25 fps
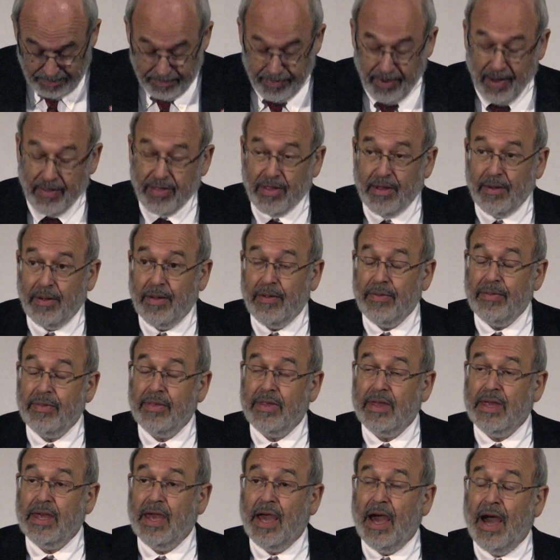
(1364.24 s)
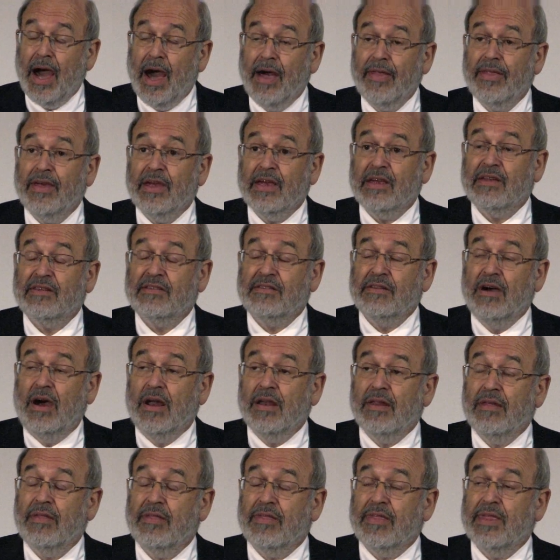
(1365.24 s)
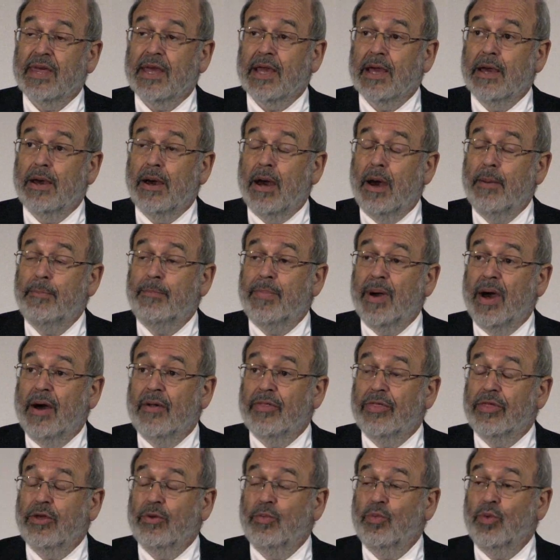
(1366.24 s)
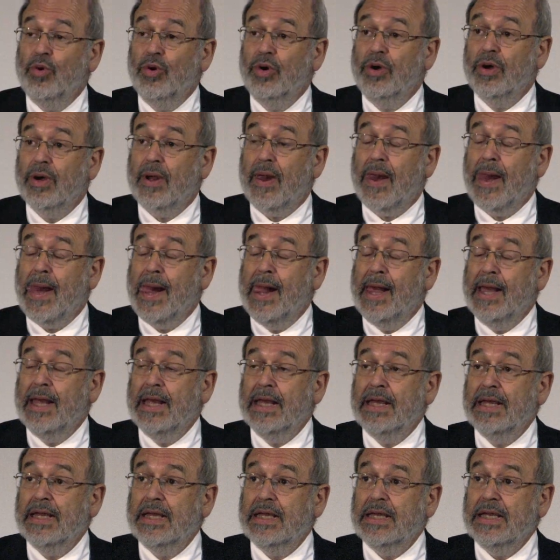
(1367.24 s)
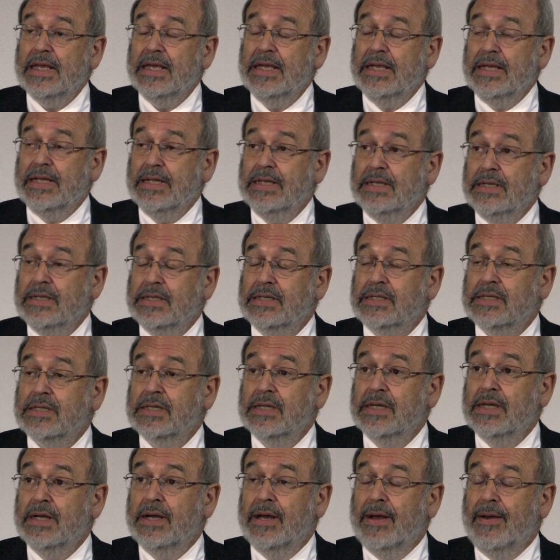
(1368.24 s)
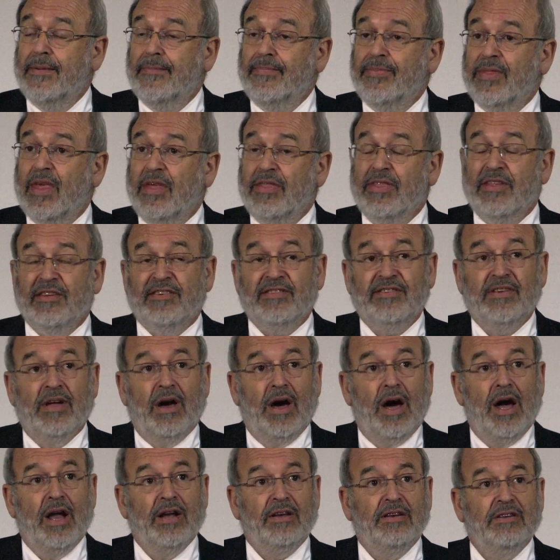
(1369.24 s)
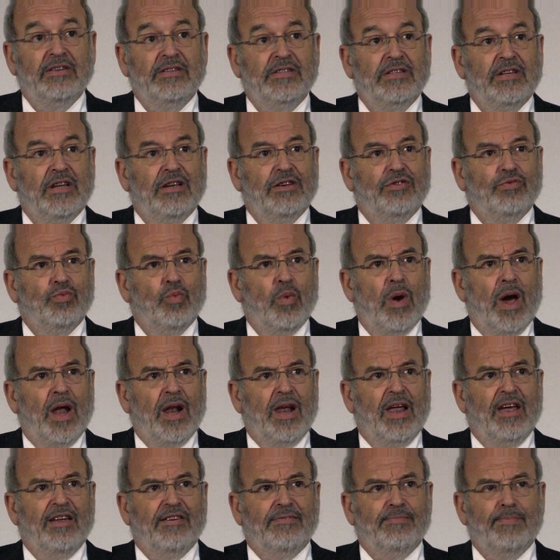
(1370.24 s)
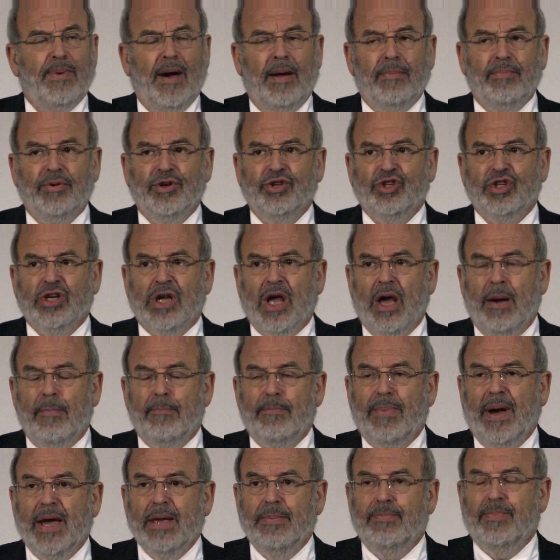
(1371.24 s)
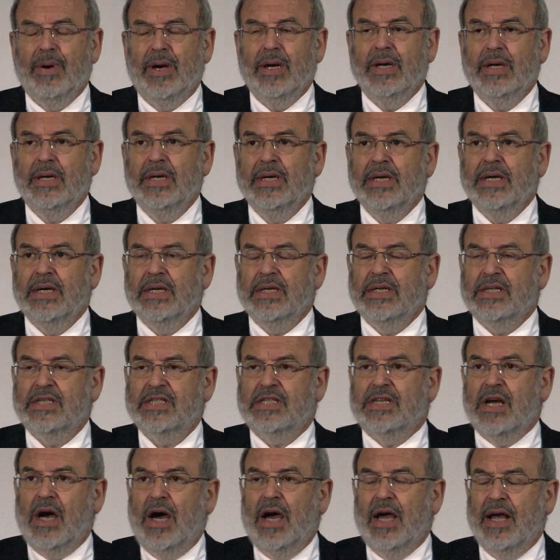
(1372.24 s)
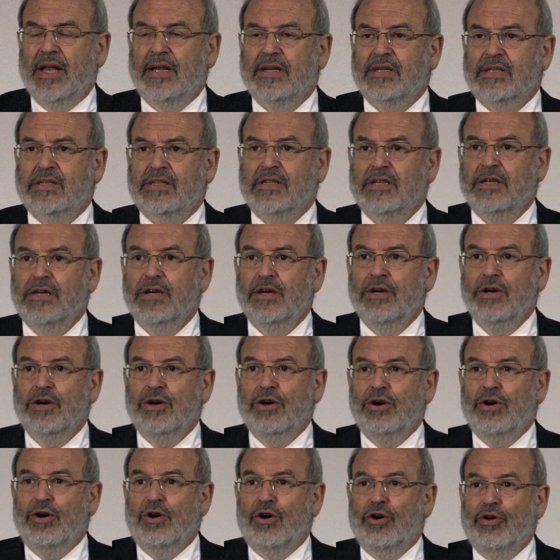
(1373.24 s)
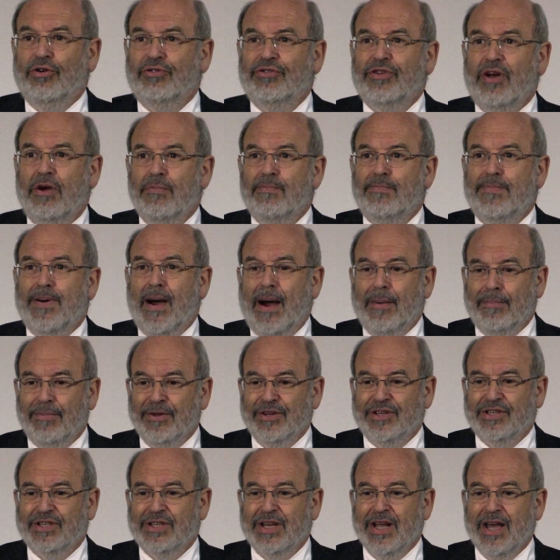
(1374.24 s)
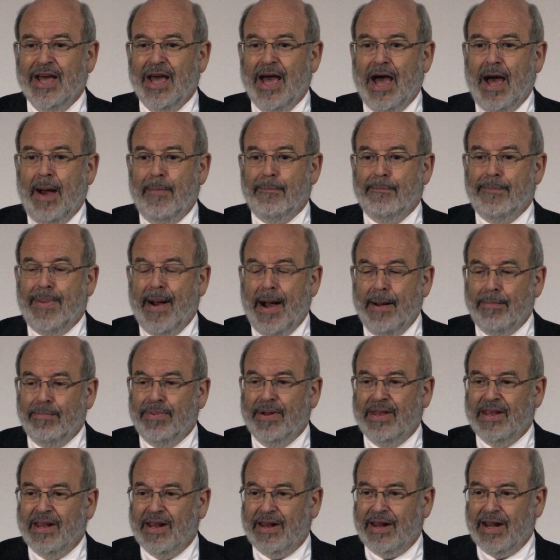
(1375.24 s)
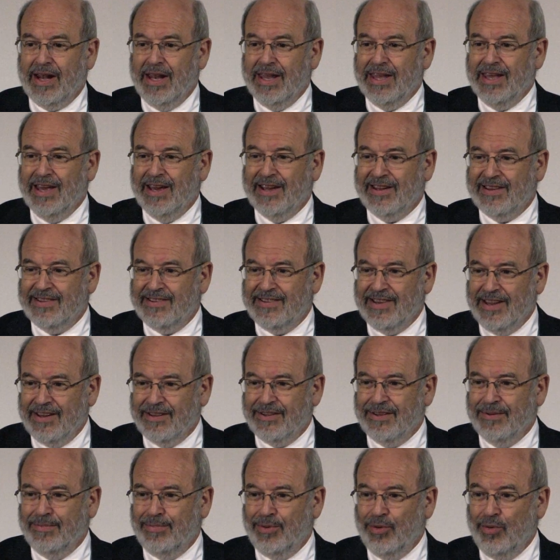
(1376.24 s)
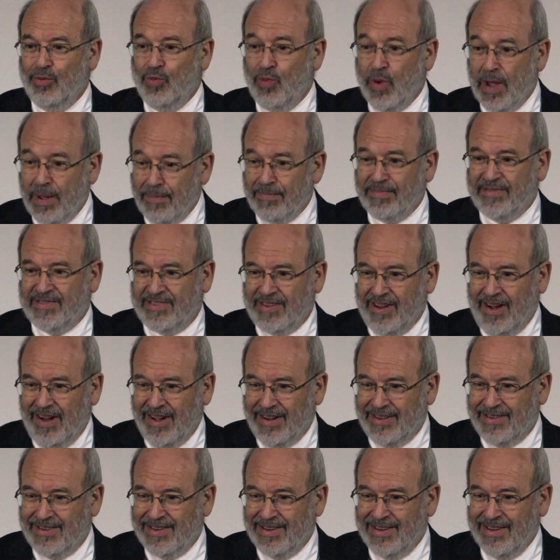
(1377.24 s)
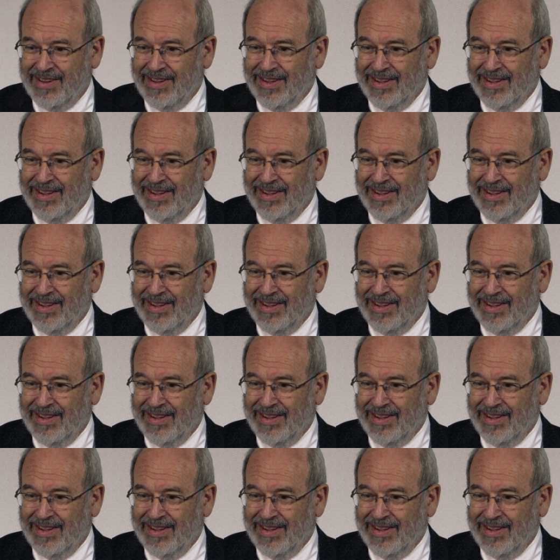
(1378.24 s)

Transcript: But the other exciting thing about the work is that the scientists, as well as publishing a paper in Science, also published a publicly accessible website